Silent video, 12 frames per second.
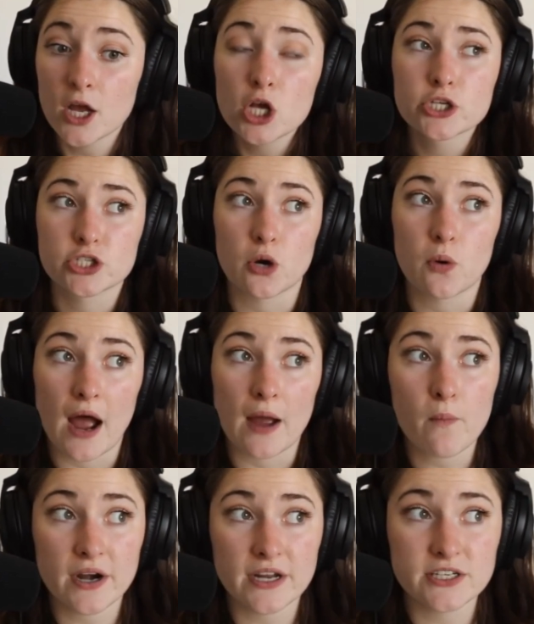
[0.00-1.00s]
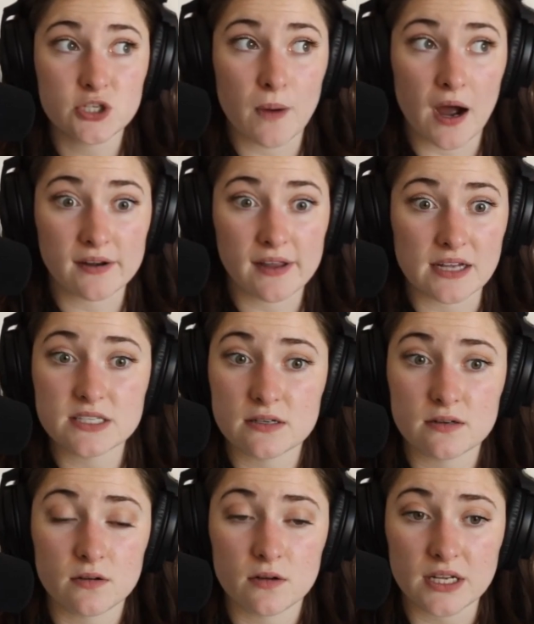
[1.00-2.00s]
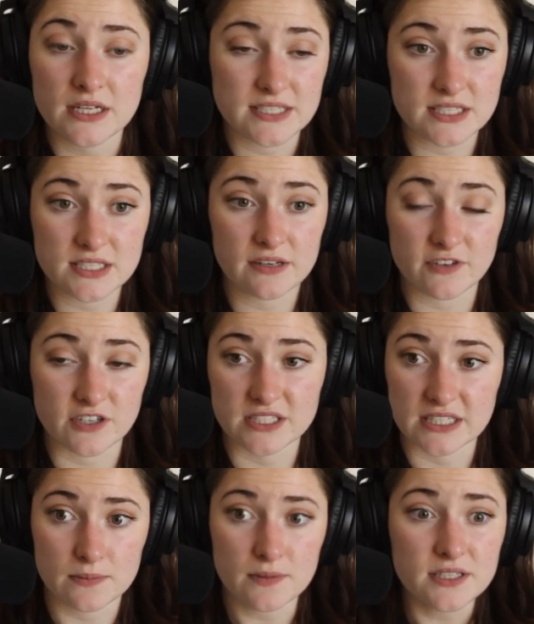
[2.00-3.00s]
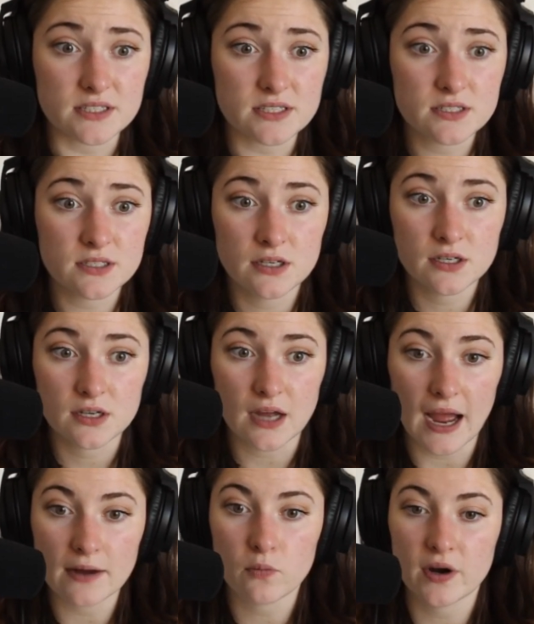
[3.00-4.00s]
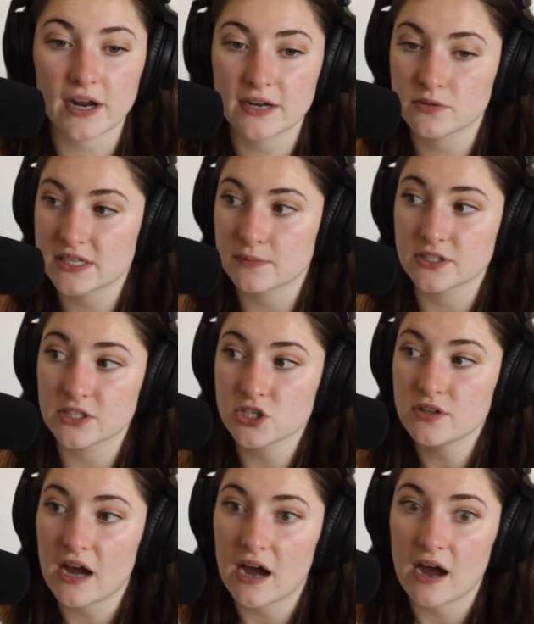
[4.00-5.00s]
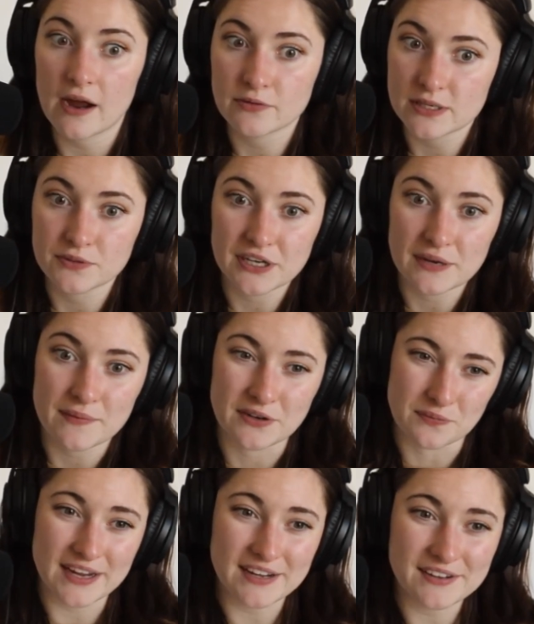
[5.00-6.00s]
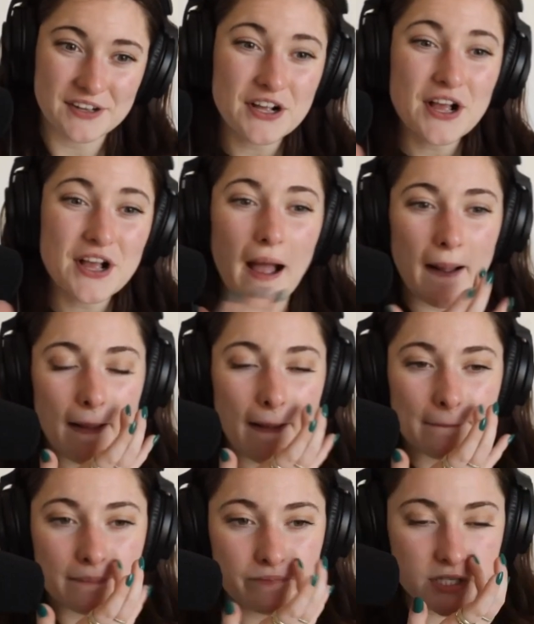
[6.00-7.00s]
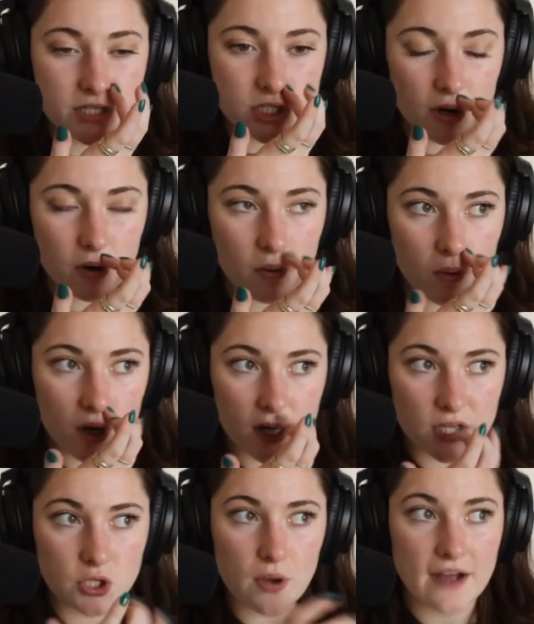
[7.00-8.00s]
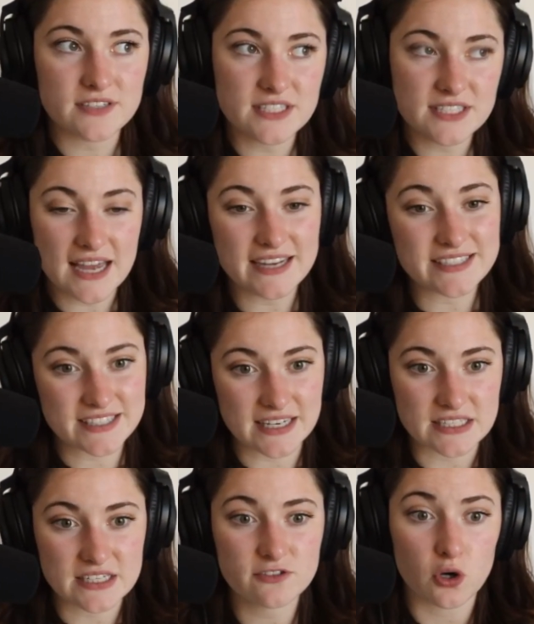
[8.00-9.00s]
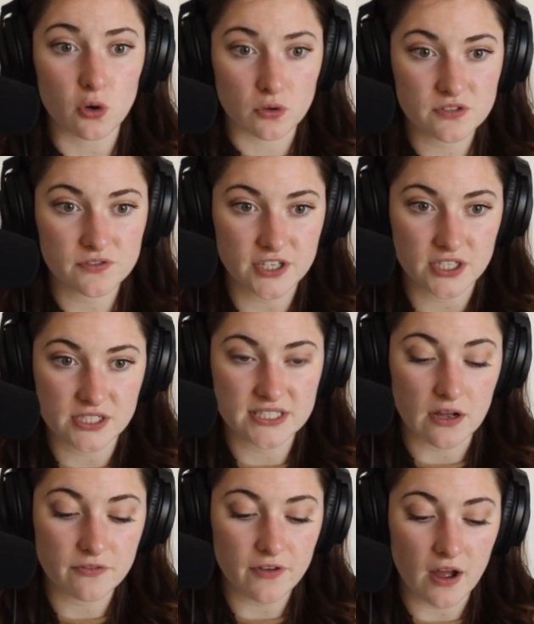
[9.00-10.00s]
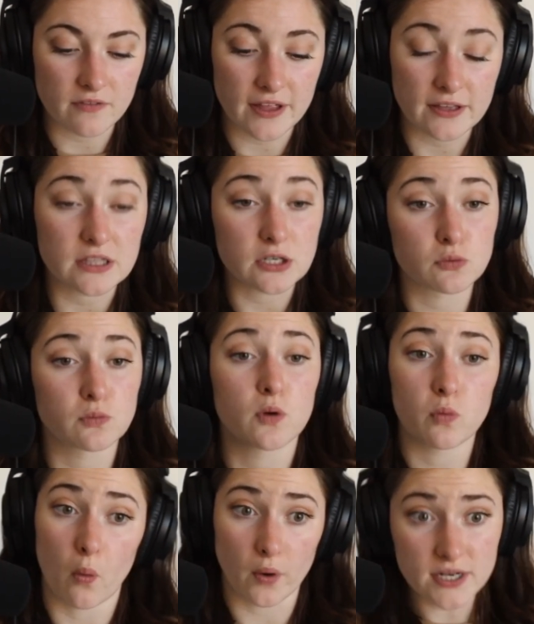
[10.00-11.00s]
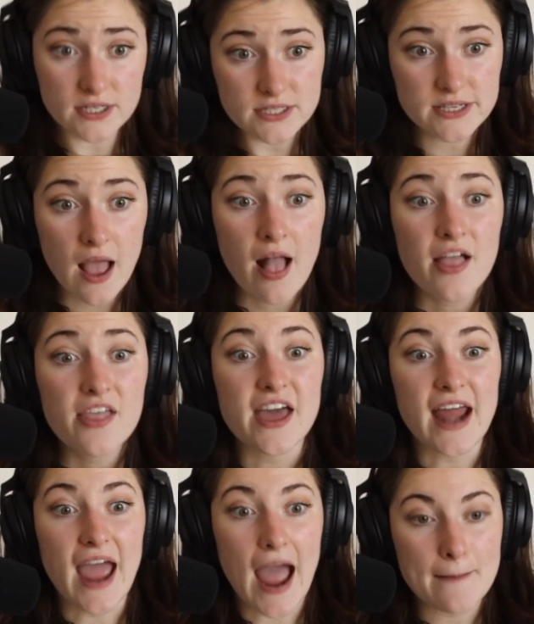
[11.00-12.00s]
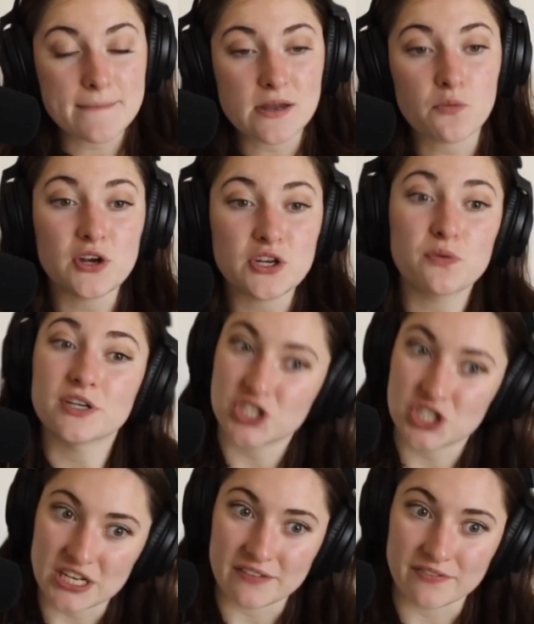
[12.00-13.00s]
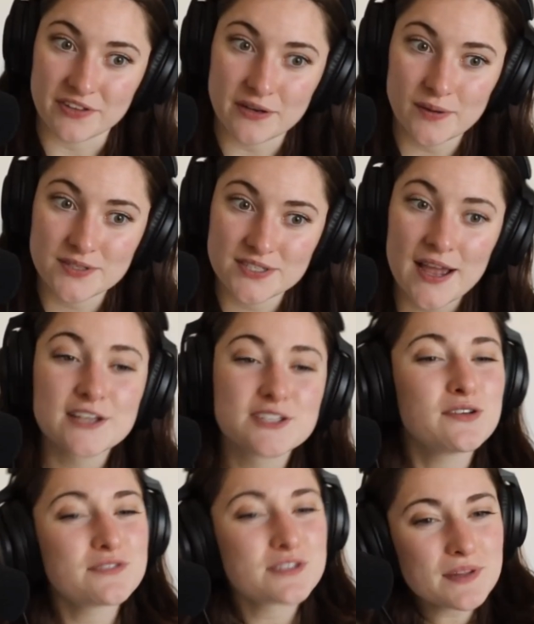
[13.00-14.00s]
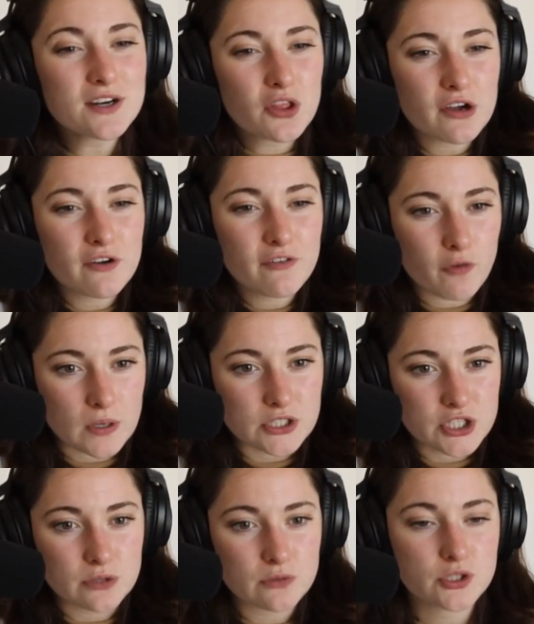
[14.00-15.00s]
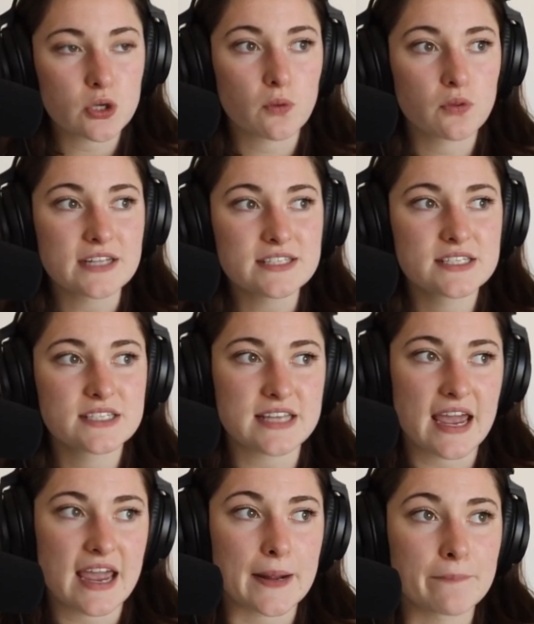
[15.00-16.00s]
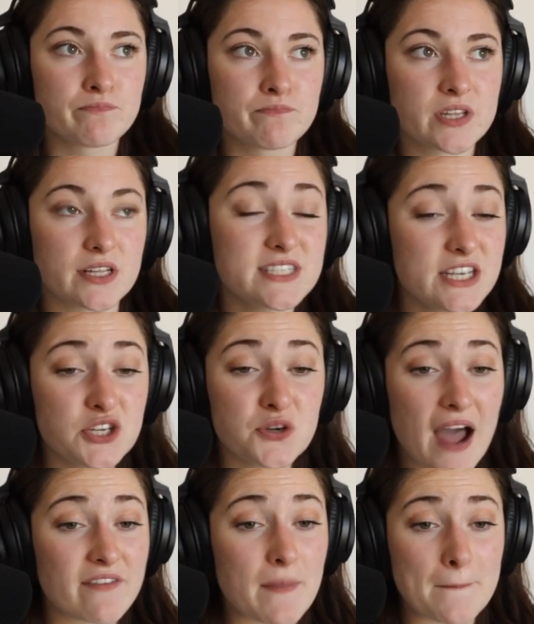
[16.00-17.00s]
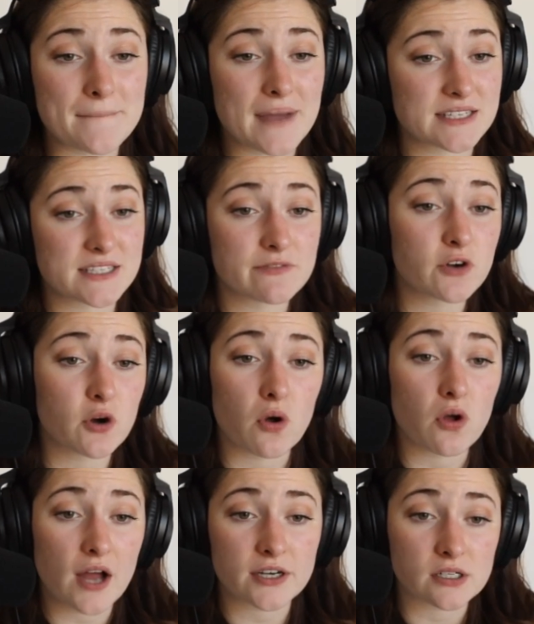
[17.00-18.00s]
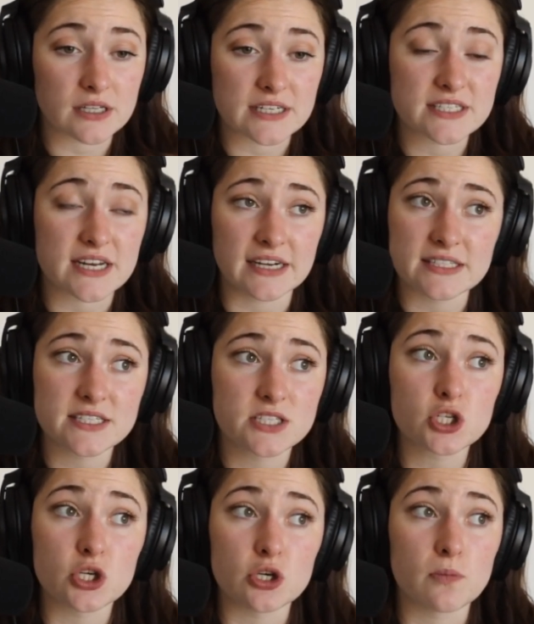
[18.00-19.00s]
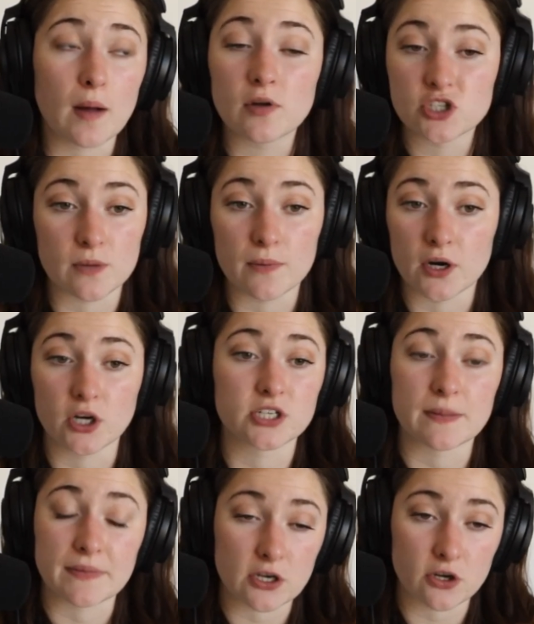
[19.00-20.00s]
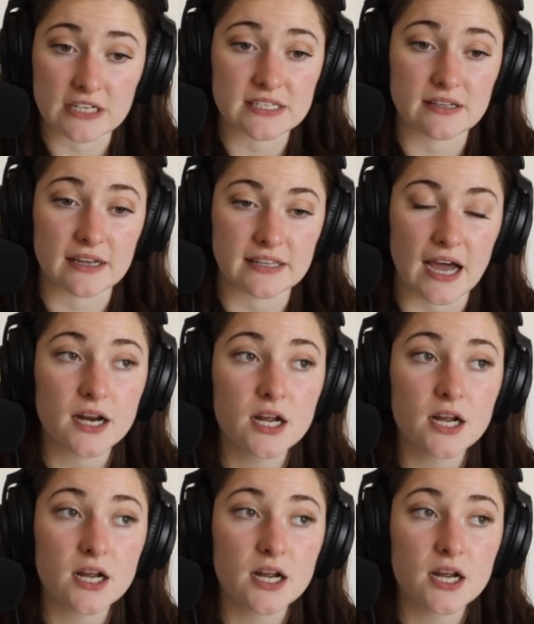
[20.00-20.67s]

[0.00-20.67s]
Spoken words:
So I wanted to podcast consistently for 6 months. And when I was able to do that, I was able to get my new mic. So you have to set incentive goals for yourself of like little rewards that happen when you achieve those. So you have something to look forward to. So let's say you have a massive goal on your list and it's to publish a book or something crazy like that.